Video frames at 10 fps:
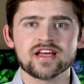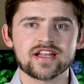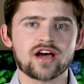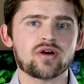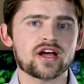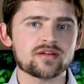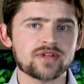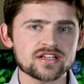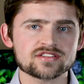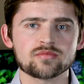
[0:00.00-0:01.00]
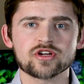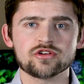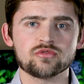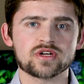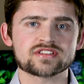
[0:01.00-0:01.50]
Now, I am not someone
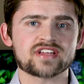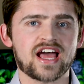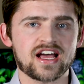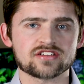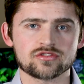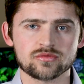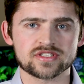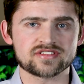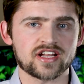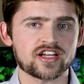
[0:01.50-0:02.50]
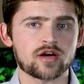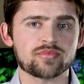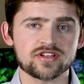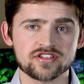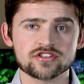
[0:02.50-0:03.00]
who wants to hassle with setting up
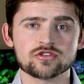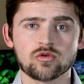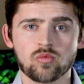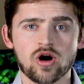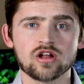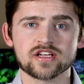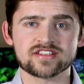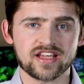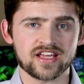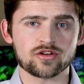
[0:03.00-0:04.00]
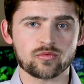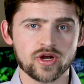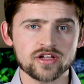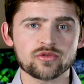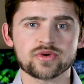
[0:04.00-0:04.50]
a digital wallet and
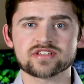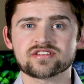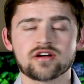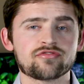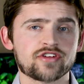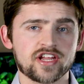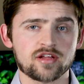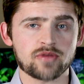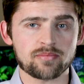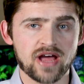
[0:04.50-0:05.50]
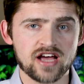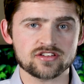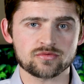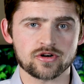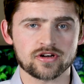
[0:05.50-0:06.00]
running the risk of forgetting my
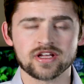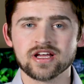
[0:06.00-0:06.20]
password,